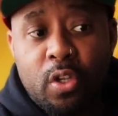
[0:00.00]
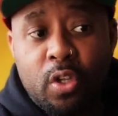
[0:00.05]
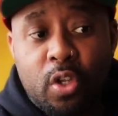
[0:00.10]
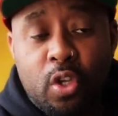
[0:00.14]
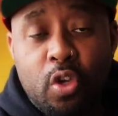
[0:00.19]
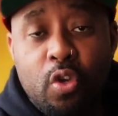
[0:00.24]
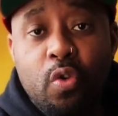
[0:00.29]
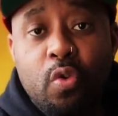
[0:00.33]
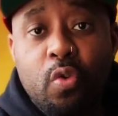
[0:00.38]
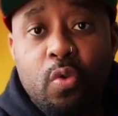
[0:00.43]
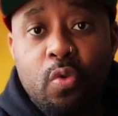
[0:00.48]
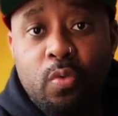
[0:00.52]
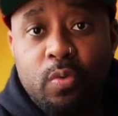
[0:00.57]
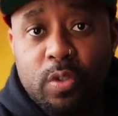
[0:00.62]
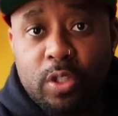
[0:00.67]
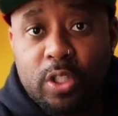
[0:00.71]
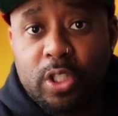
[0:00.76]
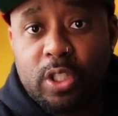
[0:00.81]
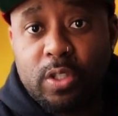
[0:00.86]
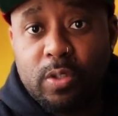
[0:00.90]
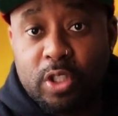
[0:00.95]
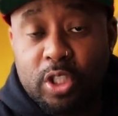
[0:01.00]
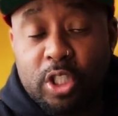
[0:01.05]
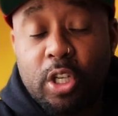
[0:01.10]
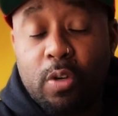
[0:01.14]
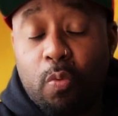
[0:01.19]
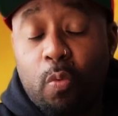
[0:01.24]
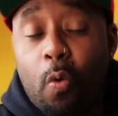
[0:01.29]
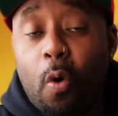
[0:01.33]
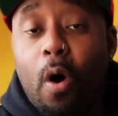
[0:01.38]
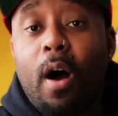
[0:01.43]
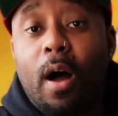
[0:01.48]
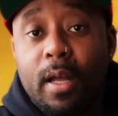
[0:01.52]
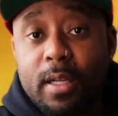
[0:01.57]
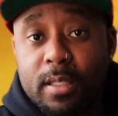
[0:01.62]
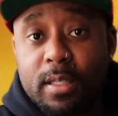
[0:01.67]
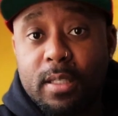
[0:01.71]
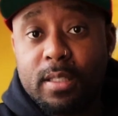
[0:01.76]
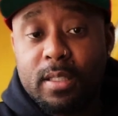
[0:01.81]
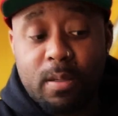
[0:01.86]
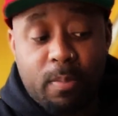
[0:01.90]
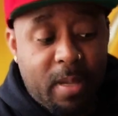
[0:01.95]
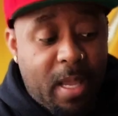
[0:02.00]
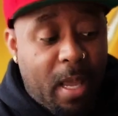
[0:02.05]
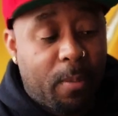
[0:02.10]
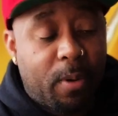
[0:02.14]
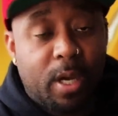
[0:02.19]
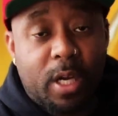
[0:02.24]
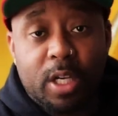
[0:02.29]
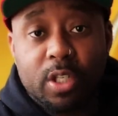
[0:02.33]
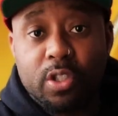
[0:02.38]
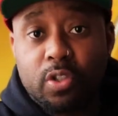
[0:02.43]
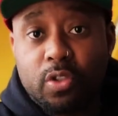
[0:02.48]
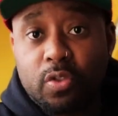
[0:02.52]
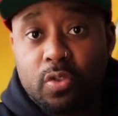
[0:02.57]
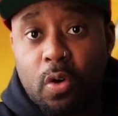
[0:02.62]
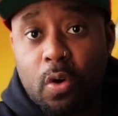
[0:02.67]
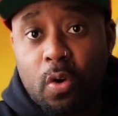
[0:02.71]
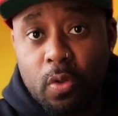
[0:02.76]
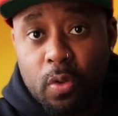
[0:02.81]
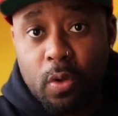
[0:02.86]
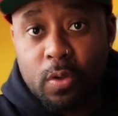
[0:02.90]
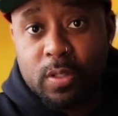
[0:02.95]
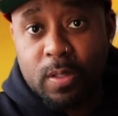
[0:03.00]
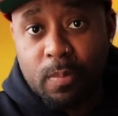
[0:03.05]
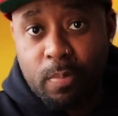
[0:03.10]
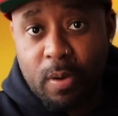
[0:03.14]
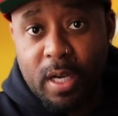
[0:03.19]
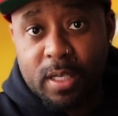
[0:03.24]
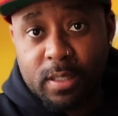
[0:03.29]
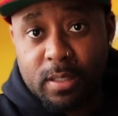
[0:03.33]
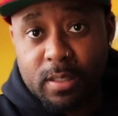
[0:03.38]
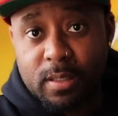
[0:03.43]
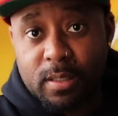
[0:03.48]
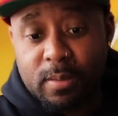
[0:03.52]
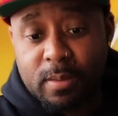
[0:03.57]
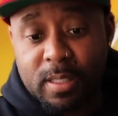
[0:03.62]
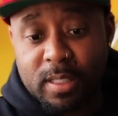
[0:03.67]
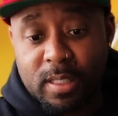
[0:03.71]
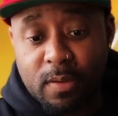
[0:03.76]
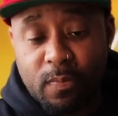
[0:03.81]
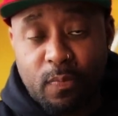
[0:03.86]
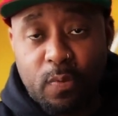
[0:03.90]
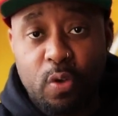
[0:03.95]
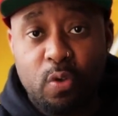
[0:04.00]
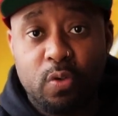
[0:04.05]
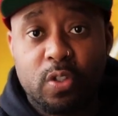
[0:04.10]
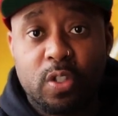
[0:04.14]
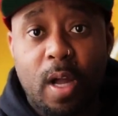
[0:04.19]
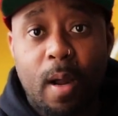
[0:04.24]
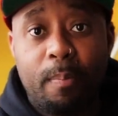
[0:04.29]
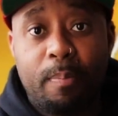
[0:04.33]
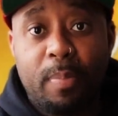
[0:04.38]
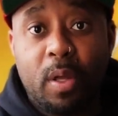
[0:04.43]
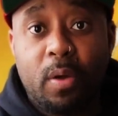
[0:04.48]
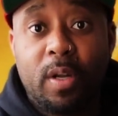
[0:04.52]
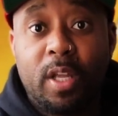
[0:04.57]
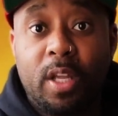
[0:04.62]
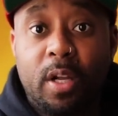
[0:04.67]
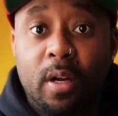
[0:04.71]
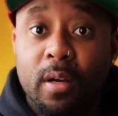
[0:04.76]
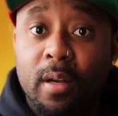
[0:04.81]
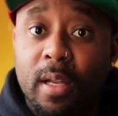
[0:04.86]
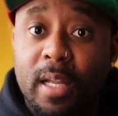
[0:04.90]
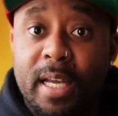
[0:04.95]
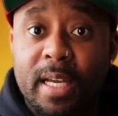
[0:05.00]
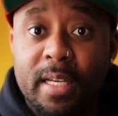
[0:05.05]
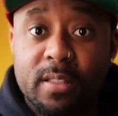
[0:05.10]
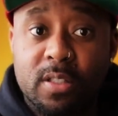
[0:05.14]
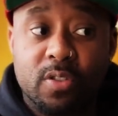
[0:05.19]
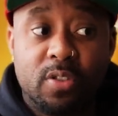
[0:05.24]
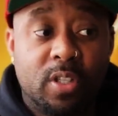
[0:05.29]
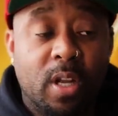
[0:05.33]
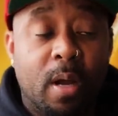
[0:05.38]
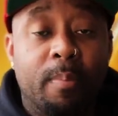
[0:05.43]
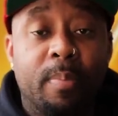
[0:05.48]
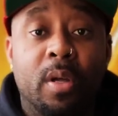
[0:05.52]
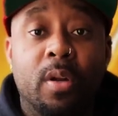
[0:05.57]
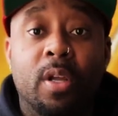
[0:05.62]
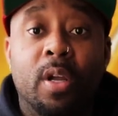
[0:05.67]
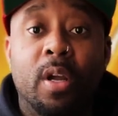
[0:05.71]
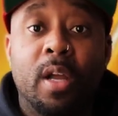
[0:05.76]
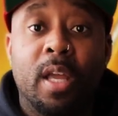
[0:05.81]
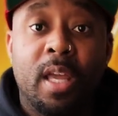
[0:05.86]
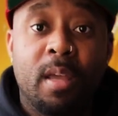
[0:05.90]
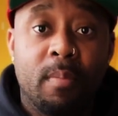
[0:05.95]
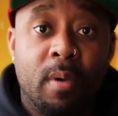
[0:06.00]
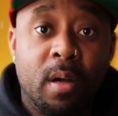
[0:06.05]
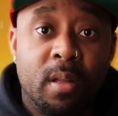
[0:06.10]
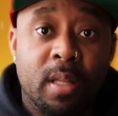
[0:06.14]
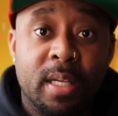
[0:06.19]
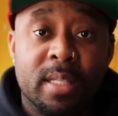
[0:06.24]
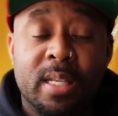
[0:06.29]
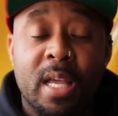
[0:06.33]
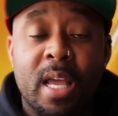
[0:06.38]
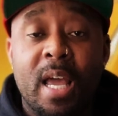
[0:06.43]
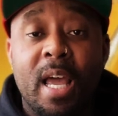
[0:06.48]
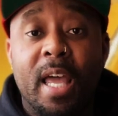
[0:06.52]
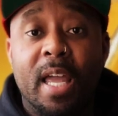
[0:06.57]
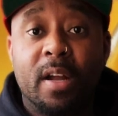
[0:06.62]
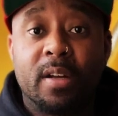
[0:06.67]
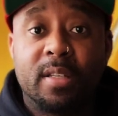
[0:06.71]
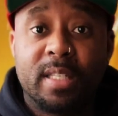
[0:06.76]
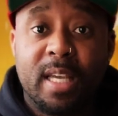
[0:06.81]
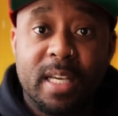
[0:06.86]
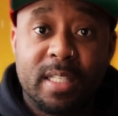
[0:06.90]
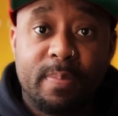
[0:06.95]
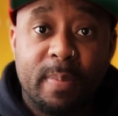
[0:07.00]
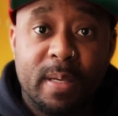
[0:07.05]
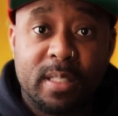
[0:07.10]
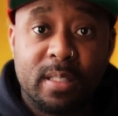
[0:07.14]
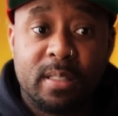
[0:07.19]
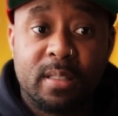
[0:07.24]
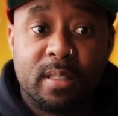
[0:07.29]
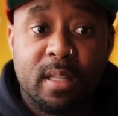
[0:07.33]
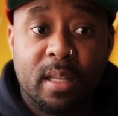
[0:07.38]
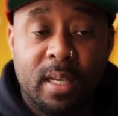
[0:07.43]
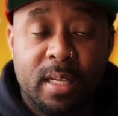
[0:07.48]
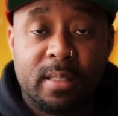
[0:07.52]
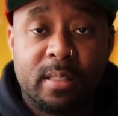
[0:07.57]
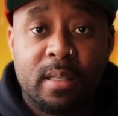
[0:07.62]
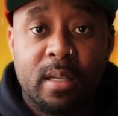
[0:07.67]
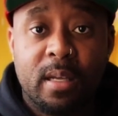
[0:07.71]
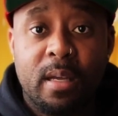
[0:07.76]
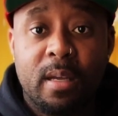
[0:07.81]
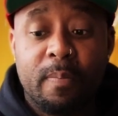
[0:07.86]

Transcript: you should want to be able to control those impressions, because if you start building your list, you start building your email list and your text message list,